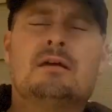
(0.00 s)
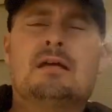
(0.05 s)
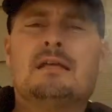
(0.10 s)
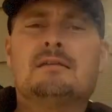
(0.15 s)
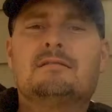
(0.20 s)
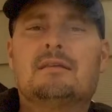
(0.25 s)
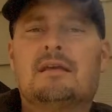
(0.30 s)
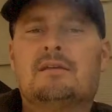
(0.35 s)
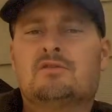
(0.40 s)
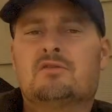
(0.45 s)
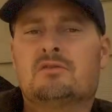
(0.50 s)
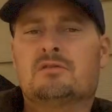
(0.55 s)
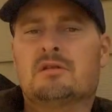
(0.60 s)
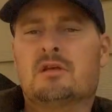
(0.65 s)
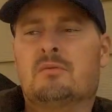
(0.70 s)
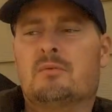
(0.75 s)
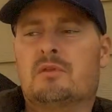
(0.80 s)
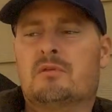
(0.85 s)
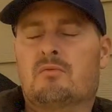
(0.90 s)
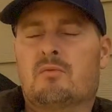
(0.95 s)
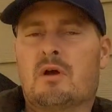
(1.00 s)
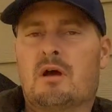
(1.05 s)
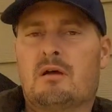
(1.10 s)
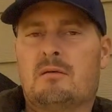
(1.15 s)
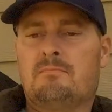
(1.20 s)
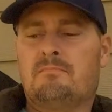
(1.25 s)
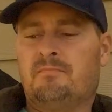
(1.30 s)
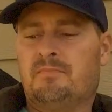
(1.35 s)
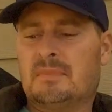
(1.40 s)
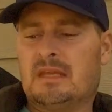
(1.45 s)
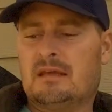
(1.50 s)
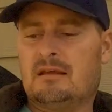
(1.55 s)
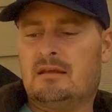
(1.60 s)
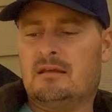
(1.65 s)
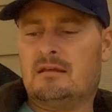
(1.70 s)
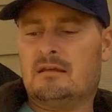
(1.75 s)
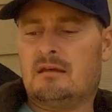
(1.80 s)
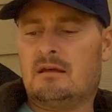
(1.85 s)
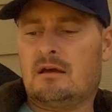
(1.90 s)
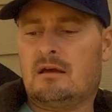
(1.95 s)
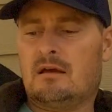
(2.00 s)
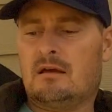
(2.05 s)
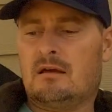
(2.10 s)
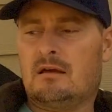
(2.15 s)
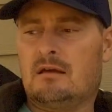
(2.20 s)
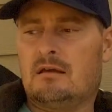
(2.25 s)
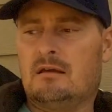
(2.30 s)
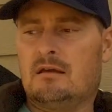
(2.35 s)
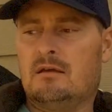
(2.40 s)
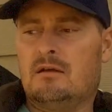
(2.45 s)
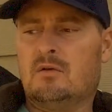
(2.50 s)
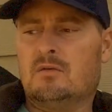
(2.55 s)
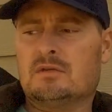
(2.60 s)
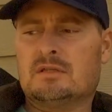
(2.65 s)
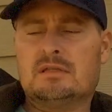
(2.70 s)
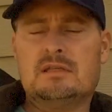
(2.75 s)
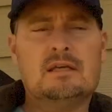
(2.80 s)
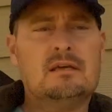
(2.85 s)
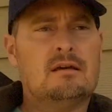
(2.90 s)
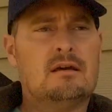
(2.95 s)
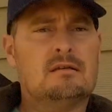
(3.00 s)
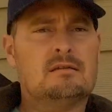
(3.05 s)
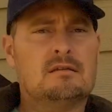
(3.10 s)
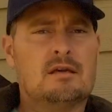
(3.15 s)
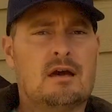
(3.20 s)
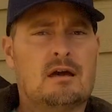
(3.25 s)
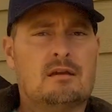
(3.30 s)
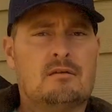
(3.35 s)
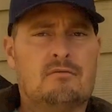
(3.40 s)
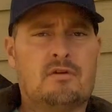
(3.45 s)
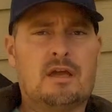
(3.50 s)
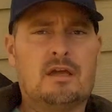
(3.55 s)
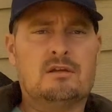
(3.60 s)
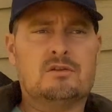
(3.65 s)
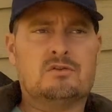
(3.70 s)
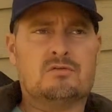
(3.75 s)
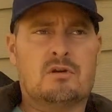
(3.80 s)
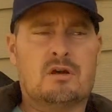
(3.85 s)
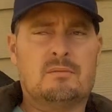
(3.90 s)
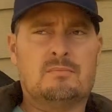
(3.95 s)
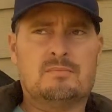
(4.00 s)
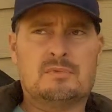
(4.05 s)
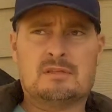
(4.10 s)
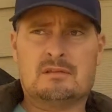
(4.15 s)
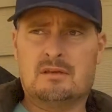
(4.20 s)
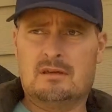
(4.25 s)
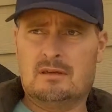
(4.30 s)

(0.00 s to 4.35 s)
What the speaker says: It's interesting with rum. You don't see a ton of aged rums.